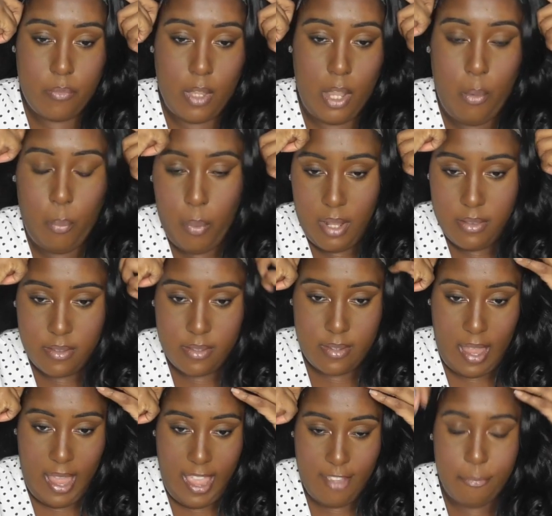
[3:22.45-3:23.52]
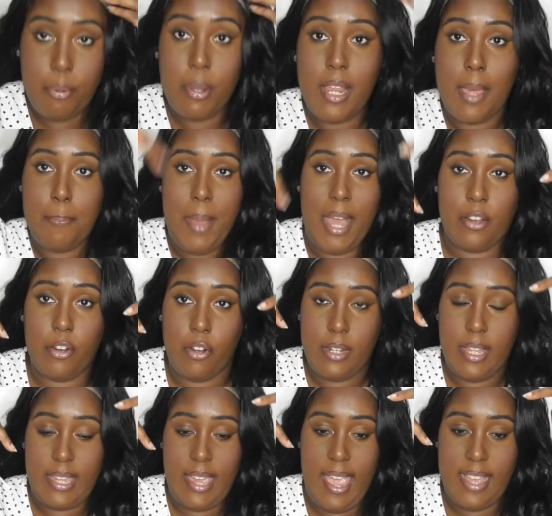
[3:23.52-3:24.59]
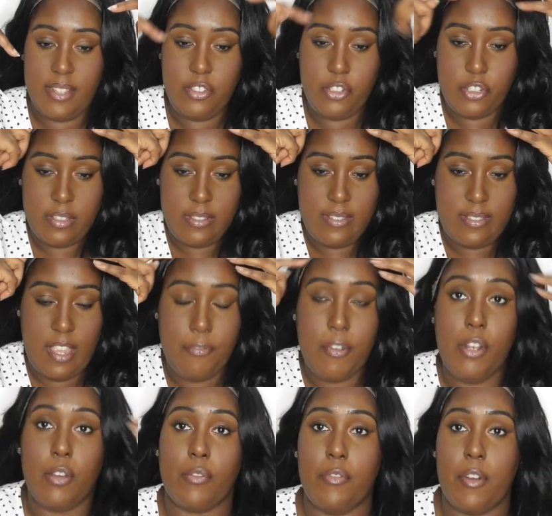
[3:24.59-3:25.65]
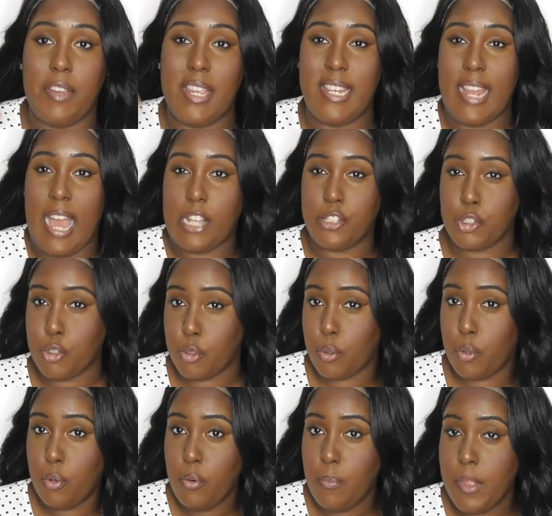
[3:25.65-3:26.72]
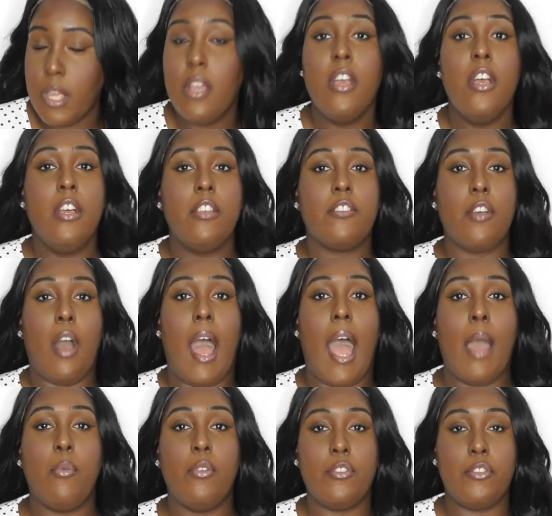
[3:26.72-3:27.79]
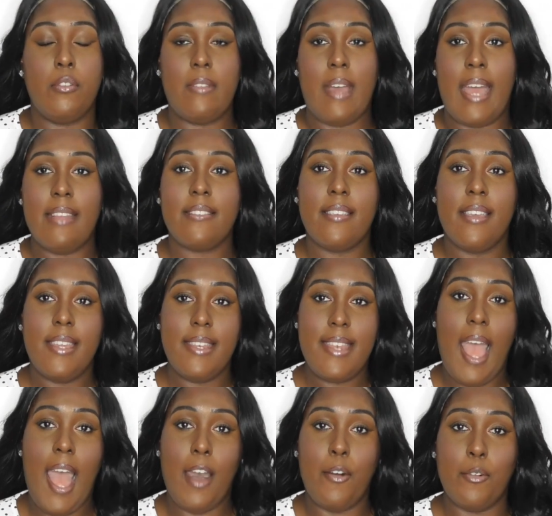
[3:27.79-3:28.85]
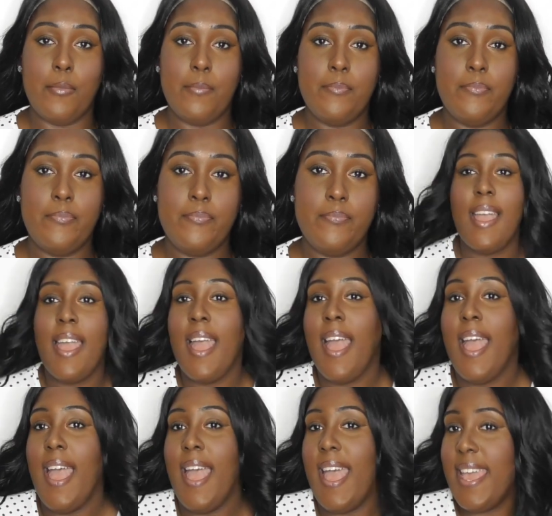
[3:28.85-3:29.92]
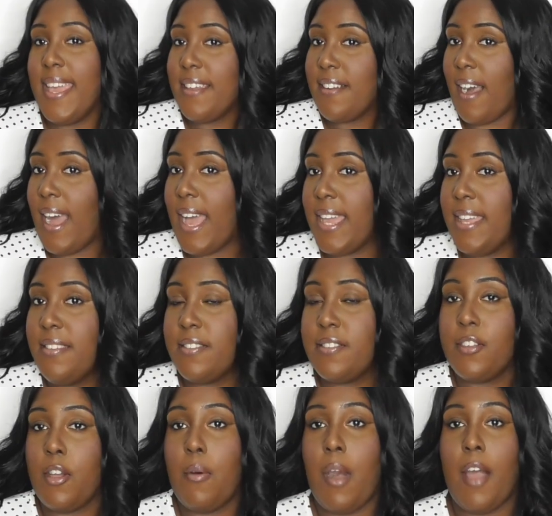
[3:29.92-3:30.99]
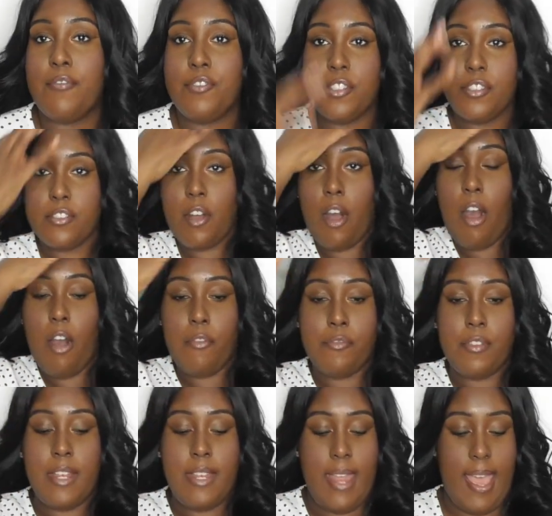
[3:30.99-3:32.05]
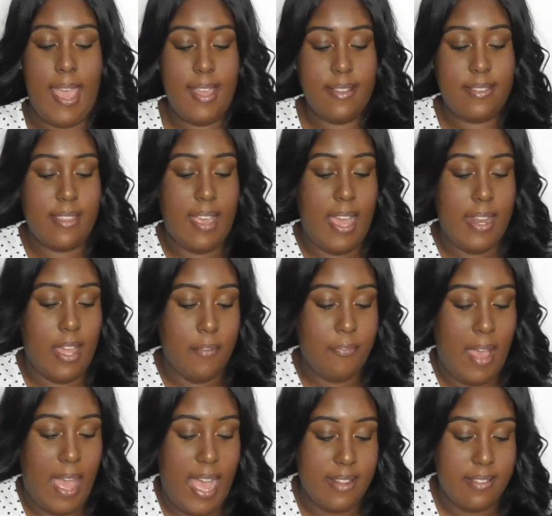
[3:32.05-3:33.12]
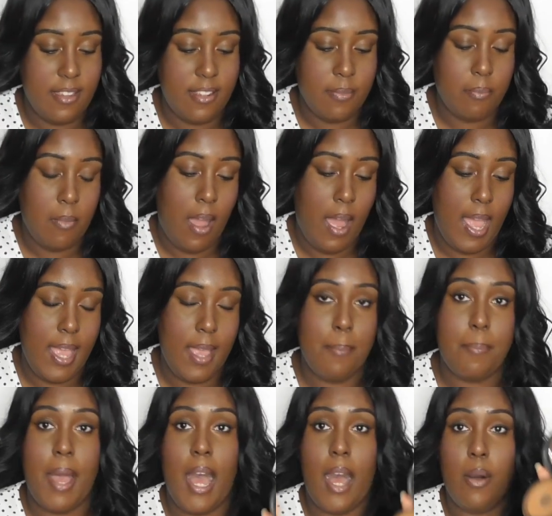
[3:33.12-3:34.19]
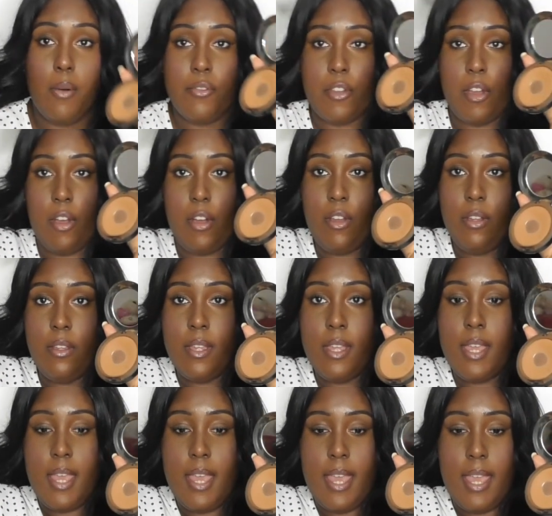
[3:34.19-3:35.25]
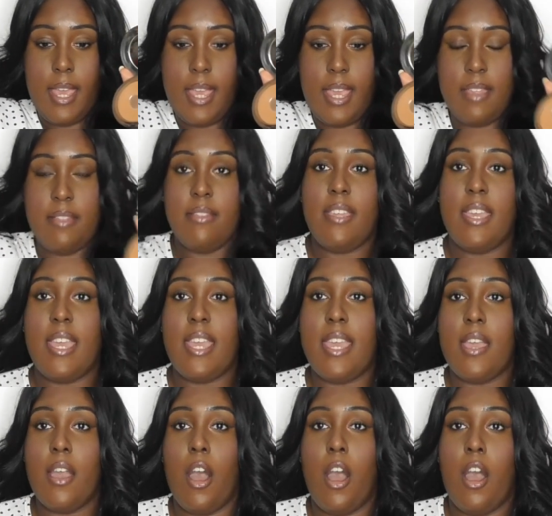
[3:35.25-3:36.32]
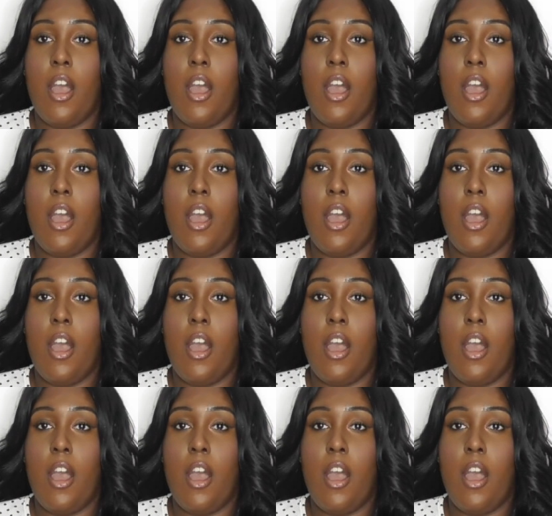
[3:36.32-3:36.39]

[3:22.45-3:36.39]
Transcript: once I've put it back on again, just to see if it looks very natural. So I will do that now. Hey guys, so I've just cut off the net and I've added my powder in the